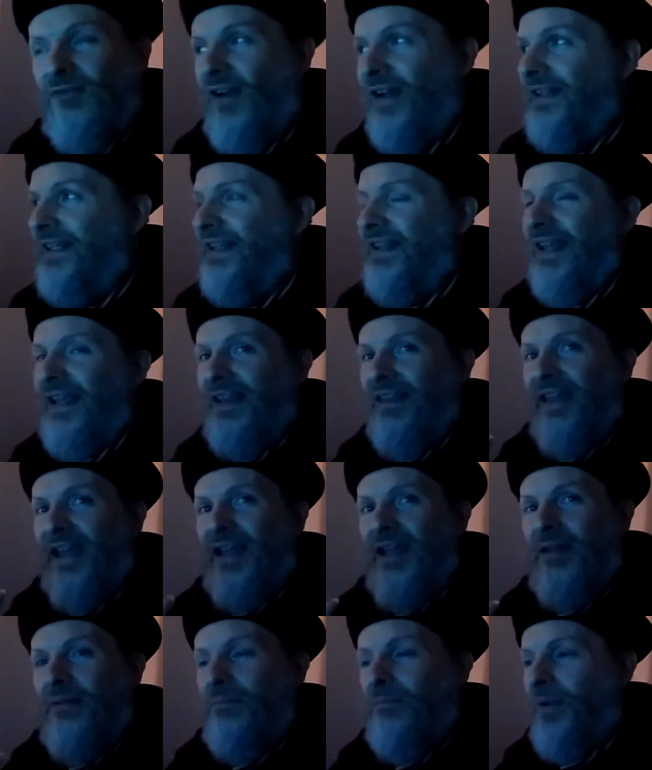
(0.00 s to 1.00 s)
Finally, they,
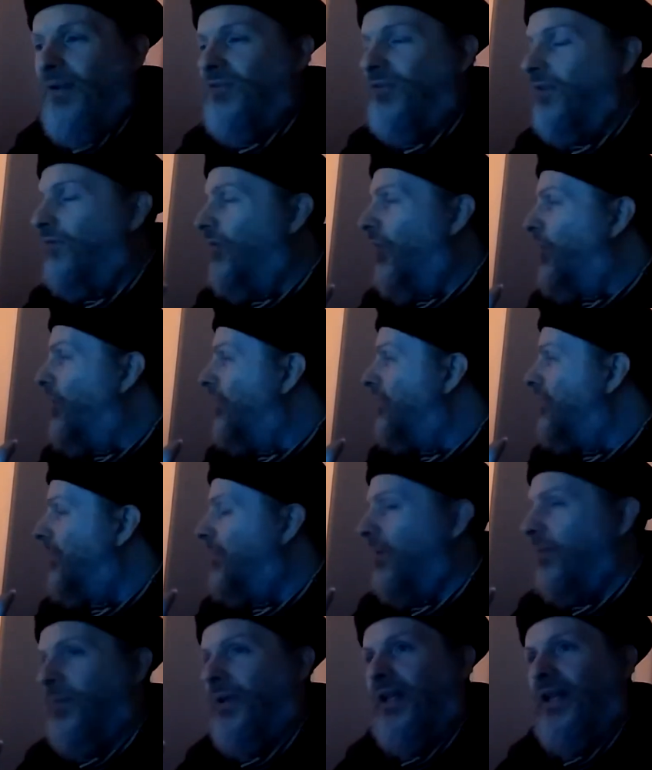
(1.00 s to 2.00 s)
they mixed the vocals
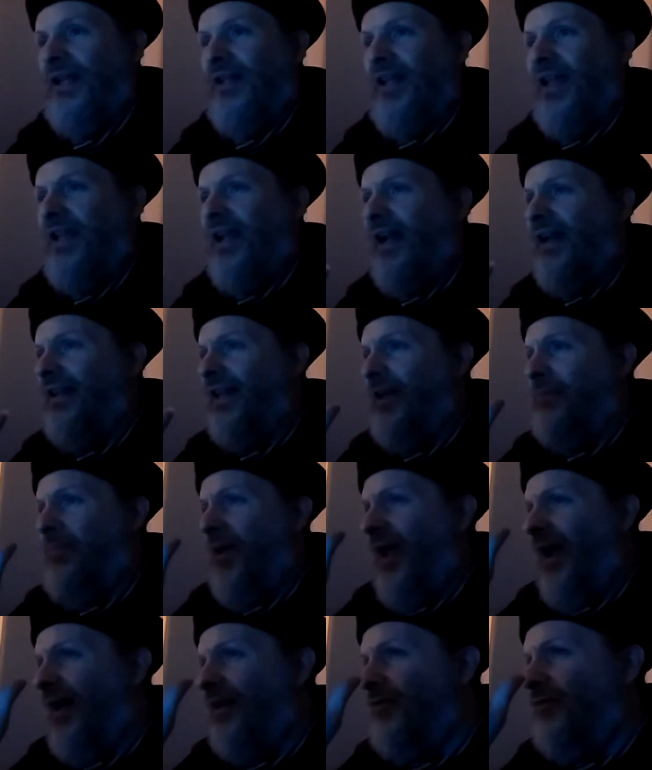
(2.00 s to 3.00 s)
up a bit. It, it kind of like
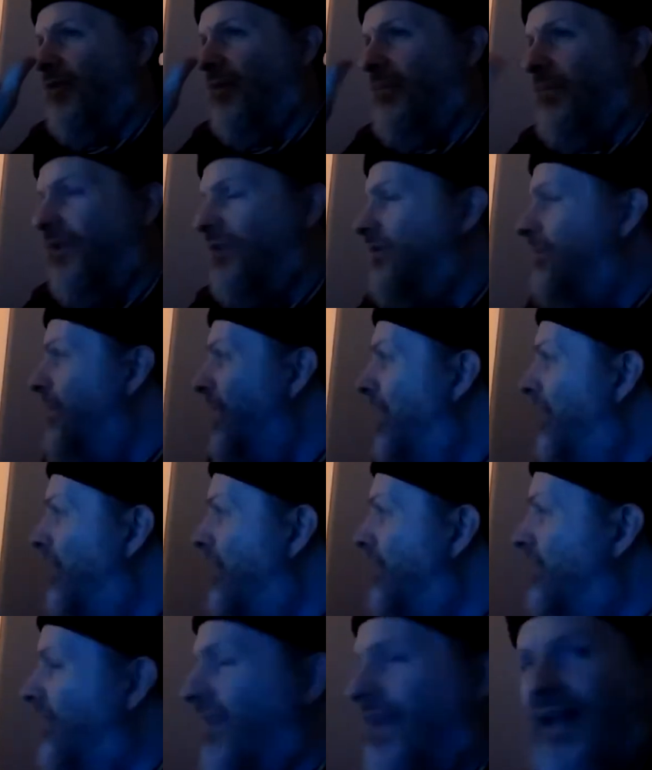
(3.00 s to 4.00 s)
panned from this
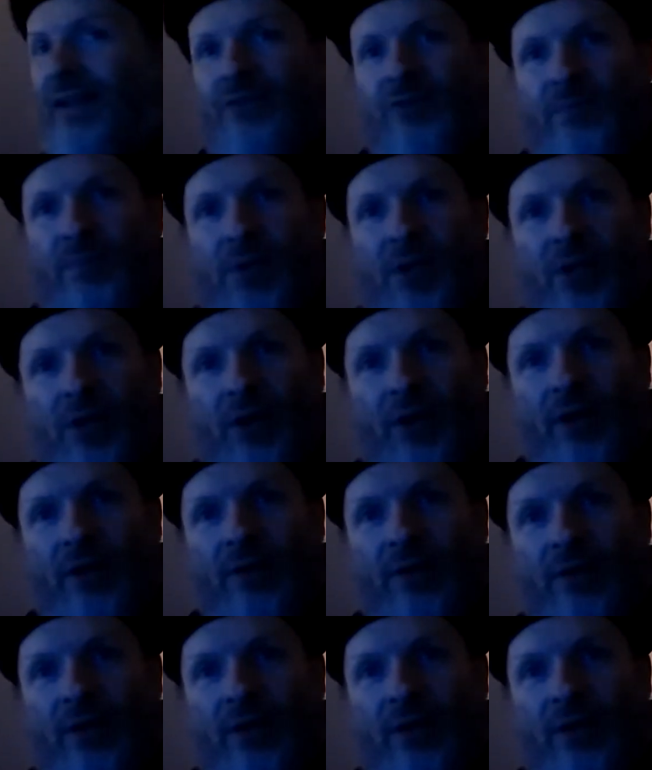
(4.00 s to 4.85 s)
speaker to that speaker.